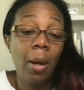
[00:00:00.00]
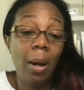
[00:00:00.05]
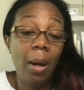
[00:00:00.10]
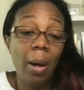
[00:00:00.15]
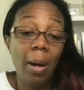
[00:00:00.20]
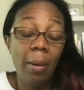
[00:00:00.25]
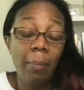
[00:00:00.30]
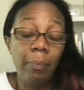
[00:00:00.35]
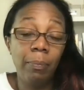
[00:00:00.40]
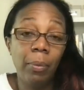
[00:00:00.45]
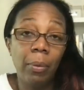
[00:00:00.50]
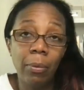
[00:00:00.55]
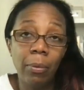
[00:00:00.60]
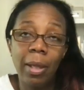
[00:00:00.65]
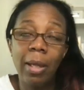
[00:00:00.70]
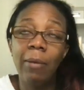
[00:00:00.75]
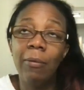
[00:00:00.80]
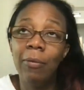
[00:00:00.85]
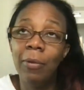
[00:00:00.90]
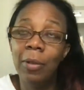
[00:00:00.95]
Um,
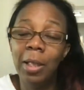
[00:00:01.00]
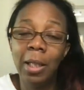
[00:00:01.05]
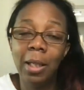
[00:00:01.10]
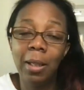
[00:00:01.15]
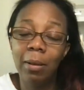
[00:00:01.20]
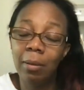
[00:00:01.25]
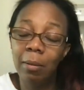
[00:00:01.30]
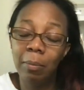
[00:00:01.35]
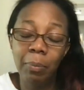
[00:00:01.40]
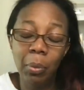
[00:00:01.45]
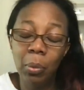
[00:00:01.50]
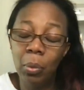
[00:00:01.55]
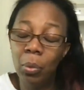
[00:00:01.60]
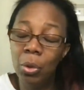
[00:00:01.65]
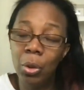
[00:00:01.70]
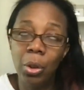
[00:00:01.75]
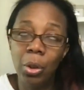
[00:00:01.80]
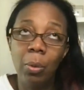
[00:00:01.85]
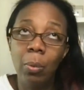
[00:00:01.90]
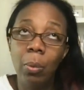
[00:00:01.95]
thankfully, the
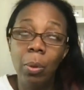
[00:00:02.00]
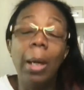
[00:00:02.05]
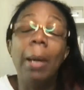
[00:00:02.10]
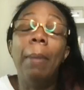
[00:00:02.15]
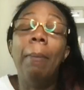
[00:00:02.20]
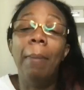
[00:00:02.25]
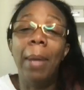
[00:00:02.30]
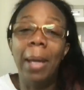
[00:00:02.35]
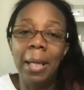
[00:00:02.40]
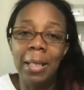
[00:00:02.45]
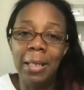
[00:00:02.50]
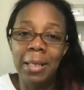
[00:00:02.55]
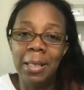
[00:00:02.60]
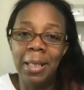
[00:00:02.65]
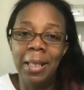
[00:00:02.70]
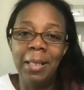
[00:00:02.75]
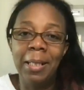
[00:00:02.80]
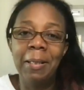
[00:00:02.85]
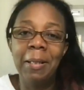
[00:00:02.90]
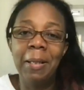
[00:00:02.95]
board, who were
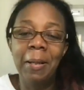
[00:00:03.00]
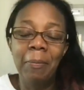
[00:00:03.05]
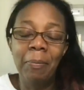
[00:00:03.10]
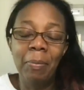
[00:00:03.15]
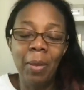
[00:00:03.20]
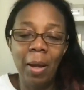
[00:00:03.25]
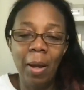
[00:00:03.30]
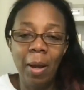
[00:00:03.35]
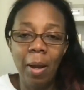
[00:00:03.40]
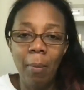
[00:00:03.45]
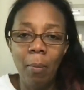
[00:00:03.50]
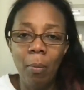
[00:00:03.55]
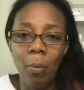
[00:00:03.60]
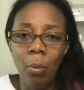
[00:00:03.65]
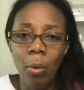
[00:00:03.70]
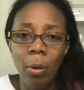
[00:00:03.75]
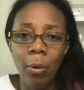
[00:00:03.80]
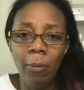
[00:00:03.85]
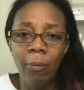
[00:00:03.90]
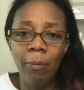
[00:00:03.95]
amazing, um,
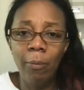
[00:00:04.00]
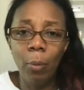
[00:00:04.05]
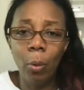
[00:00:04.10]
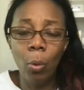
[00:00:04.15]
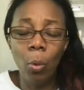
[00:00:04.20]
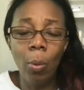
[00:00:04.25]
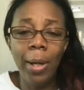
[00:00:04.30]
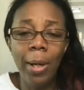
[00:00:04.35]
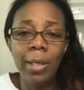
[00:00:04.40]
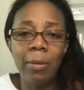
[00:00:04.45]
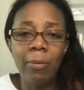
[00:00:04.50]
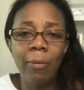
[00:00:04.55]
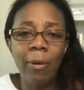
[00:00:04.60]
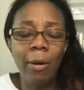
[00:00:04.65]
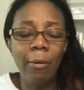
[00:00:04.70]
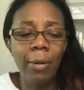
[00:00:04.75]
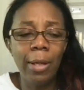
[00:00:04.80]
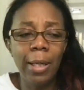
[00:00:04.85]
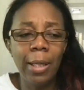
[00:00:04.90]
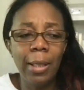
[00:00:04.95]
were always
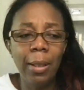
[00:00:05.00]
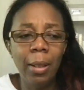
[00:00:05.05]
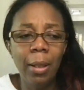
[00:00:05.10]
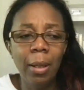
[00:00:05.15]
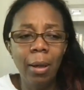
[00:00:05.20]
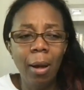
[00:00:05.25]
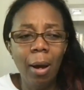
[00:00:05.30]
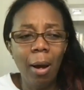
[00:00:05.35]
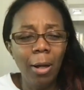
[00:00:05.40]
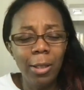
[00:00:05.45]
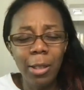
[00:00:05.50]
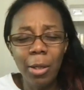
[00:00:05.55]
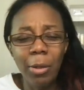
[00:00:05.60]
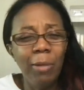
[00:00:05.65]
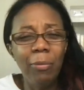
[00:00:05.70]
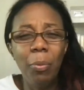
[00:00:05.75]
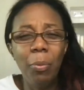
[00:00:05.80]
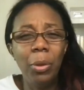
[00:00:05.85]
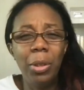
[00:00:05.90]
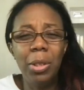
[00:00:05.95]
very, I don't
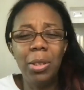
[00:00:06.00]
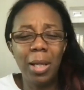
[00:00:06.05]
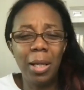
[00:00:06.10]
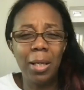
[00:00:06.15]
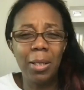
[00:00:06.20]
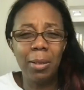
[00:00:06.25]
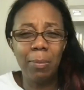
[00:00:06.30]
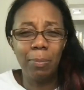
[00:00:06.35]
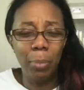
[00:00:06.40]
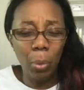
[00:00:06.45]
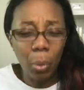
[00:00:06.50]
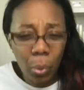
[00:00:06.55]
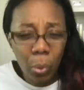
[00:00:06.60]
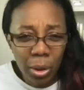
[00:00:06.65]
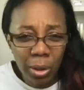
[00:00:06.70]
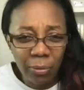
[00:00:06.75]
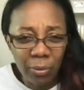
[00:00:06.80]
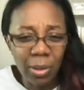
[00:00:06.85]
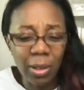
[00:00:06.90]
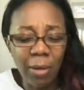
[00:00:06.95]
even want to say
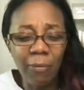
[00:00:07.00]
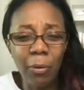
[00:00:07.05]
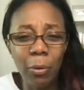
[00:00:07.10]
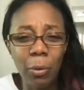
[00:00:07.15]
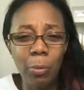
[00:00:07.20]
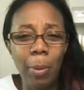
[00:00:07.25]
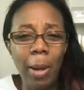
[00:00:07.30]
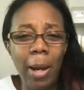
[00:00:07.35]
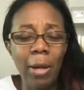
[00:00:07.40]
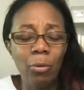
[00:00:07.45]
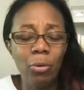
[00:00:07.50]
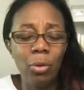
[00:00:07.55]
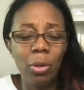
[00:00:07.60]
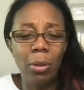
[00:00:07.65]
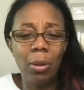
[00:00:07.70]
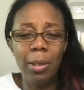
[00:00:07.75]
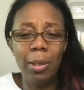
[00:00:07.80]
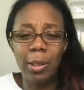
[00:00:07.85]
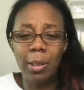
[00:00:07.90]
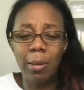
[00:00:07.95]
supportive because that feels
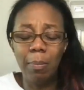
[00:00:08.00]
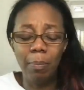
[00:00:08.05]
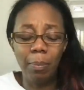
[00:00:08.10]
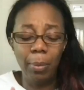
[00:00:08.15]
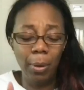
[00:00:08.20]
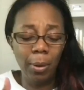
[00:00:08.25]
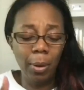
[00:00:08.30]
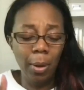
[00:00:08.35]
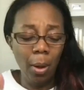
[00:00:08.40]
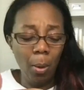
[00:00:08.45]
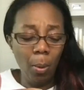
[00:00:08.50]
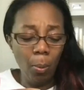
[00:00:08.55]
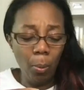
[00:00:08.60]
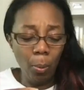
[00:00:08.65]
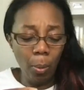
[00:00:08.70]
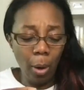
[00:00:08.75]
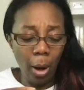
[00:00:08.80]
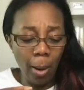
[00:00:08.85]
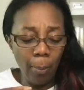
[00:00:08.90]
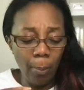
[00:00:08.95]
patronizing, but
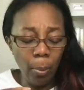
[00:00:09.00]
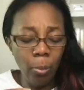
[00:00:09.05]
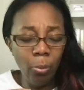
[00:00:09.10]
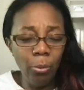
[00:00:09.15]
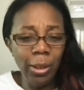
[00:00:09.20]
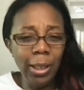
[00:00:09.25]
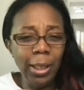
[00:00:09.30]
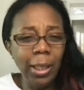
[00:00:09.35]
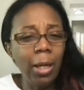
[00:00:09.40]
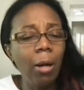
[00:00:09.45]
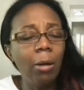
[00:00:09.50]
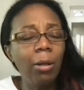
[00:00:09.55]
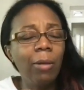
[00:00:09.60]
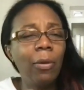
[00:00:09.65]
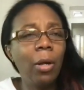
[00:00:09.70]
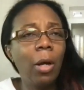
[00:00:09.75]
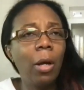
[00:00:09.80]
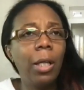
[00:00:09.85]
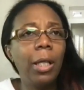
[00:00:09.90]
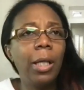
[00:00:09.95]
um, were really kind of
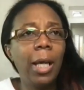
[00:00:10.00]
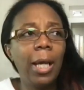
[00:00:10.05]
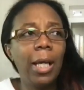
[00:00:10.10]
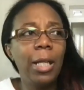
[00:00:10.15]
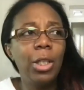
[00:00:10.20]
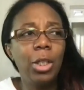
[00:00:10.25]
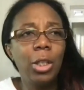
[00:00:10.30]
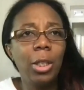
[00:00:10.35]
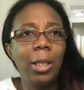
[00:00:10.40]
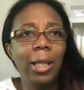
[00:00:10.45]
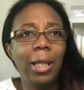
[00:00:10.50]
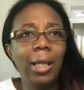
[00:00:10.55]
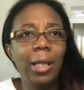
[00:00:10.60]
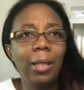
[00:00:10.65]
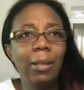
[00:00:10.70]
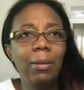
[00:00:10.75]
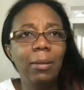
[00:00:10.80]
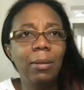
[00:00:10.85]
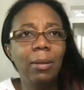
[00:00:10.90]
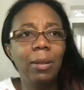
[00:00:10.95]
cutting edge
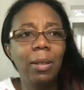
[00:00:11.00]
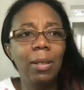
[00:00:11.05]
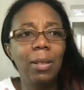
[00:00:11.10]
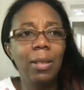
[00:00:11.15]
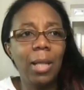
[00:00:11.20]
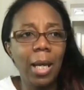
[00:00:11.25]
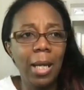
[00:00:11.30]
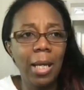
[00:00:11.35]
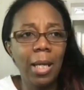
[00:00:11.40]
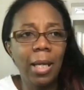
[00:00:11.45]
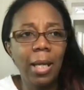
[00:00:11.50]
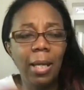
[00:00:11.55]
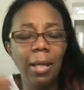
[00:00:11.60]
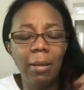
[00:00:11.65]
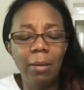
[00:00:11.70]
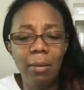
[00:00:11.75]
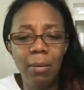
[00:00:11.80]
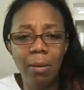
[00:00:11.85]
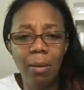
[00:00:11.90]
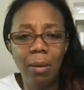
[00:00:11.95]
in
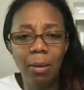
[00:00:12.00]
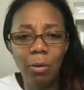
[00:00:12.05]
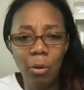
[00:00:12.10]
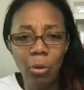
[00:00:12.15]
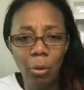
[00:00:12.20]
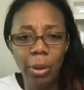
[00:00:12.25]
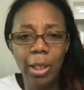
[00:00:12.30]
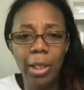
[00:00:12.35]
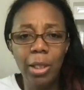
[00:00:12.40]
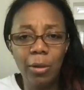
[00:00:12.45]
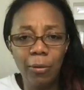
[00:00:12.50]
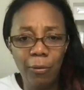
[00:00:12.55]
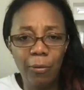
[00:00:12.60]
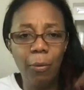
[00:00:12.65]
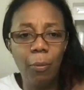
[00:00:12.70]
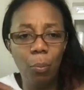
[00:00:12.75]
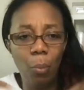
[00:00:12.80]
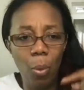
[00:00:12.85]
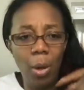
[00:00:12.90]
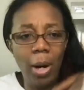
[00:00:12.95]
taking knowledge
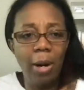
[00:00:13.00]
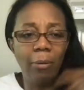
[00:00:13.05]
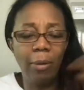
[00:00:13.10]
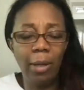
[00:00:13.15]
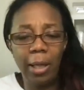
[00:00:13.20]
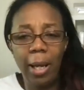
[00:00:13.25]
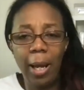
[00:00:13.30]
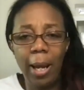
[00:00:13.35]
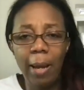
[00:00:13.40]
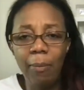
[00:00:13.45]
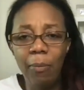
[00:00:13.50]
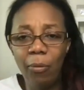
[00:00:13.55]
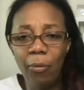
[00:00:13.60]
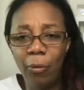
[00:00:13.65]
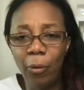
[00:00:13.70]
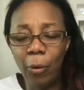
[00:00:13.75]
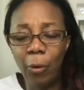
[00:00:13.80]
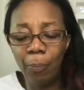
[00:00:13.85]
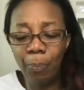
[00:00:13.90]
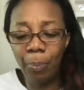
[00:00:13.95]
from where it came
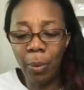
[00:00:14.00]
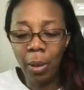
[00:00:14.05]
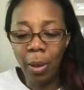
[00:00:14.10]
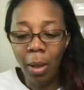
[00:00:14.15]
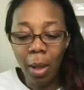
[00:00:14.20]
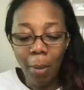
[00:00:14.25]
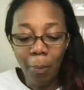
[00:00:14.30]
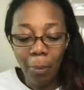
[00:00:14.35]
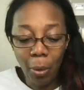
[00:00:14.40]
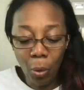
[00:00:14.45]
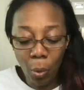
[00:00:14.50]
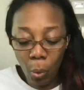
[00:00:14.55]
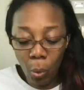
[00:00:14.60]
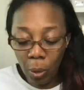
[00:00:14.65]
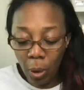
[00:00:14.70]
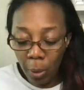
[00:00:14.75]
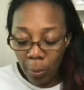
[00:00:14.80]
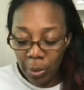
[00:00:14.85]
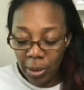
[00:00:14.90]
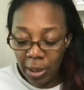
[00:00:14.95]
from. But
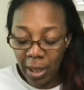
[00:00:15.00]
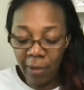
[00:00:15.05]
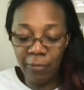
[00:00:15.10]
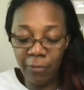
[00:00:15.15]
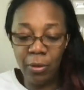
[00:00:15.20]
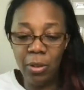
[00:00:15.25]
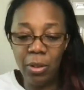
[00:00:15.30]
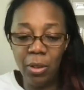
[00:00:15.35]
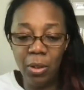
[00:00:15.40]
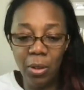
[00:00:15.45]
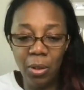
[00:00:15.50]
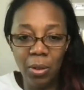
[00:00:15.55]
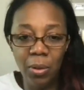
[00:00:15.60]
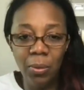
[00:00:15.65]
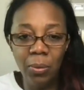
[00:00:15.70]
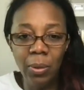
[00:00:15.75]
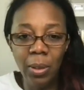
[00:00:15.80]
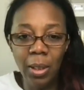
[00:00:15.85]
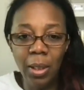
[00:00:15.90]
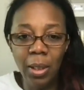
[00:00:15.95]
all I would have to
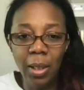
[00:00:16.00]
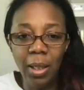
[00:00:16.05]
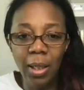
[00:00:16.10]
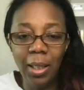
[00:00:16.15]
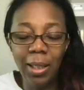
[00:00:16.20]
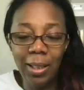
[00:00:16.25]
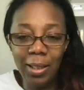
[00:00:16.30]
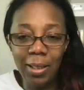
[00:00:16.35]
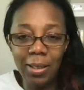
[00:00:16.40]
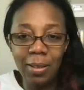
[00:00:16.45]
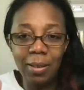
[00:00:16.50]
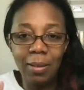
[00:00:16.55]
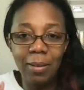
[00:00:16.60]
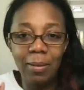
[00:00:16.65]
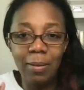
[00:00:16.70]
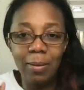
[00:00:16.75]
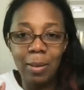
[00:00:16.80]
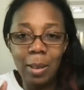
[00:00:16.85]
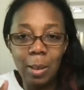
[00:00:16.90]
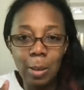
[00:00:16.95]
do is
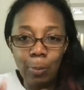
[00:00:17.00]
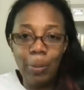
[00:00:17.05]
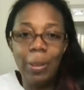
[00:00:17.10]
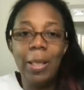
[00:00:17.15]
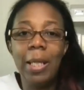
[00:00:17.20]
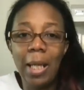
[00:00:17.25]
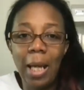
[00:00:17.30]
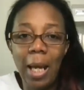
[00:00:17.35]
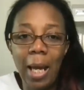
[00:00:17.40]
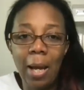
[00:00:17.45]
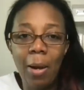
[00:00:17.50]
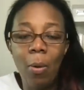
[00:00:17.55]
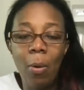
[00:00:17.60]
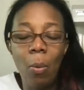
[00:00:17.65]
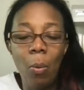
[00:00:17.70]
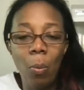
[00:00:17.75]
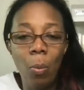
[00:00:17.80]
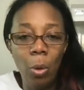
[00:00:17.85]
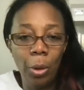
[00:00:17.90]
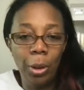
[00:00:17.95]
speak
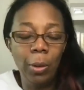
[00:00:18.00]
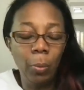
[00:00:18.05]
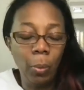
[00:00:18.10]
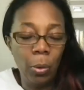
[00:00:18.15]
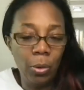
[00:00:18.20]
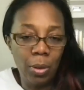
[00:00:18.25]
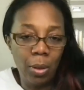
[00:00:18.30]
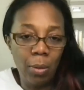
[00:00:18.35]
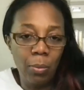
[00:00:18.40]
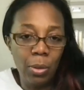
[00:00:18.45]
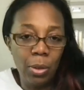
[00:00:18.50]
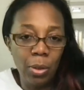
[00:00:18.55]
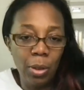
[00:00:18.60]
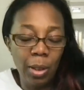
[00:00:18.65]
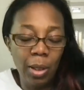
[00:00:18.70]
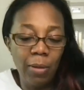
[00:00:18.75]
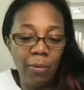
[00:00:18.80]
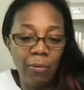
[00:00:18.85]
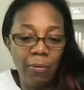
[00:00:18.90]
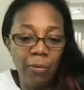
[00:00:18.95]
out what it was I was
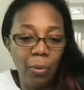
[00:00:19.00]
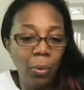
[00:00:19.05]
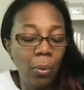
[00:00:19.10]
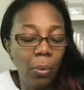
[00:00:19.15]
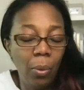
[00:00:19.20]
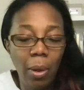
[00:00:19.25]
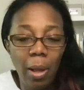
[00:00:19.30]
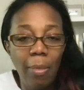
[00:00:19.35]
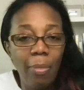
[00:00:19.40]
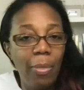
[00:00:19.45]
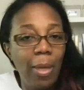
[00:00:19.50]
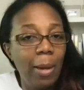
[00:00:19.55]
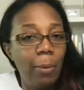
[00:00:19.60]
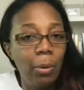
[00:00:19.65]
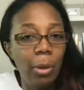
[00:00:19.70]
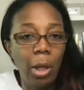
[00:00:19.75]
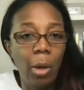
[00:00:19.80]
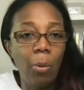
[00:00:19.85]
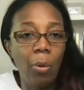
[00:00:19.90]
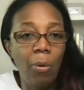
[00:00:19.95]
looking for, and they
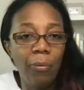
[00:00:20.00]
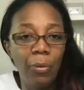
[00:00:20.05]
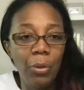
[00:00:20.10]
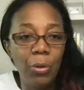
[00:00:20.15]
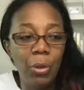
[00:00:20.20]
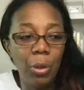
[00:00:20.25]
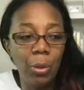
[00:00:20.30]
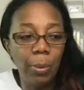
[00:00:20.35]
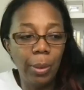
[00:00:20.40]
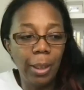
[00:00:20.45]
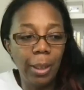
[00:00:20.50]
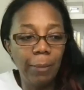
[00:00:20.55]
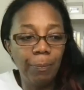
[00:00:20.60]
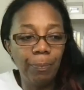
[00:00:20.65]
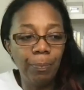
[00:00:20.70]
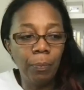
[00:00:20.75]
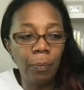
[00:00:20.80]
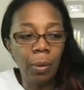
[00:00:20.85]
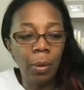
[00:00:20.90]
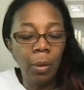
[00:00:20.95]
would go off and do it.
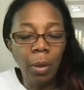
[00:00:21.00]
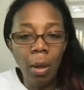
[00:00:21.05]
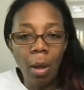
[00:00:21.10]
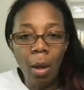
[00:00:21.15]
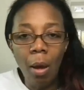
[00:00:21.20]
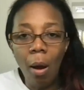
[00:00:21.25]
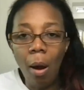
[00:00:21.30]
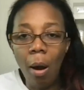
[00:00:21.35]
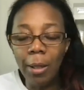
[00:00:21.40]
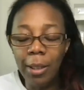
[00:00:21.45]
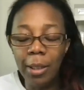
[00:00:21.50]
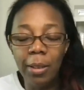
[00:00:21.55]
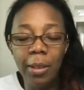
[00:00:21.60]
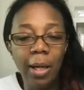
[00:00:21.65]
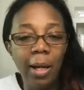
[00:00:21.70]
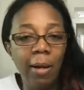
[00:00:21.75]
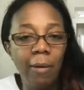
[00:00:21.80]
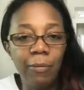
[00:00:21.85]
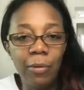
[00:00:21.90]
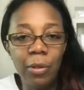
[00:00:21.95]
I didn't
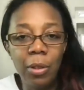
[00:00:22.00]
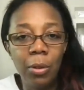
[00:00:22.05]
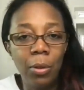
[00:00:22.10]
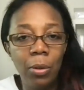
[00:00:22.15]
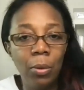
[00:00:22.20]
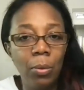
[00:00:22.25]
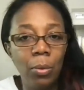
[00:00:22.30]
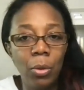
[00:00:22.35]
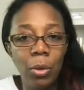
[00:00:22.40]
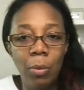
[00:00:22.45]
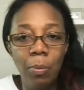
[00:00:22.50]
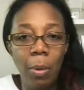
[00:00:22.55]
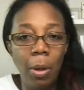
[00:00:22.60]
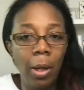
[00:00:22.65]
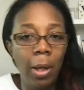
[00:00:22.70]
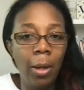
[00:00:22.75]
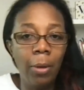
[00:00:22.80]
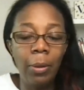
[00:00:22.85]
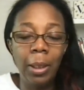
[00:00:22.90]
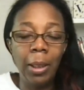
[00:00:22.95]
have to do
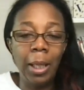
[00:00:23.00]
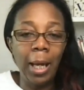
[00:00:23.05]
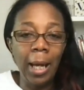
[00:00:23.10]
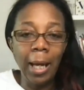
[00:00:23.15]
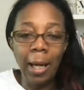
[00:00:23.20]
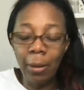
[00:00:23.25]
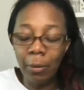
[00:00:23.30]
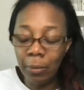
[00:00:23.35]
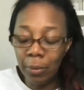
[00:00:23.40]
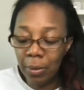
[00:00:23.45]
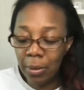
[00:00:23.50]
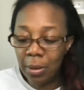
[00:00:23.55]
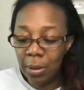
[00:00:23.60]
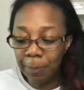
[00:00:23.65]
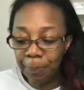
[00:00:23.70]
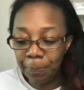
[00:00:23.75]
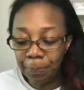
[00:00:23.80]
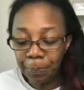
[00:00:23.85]
my own accounts.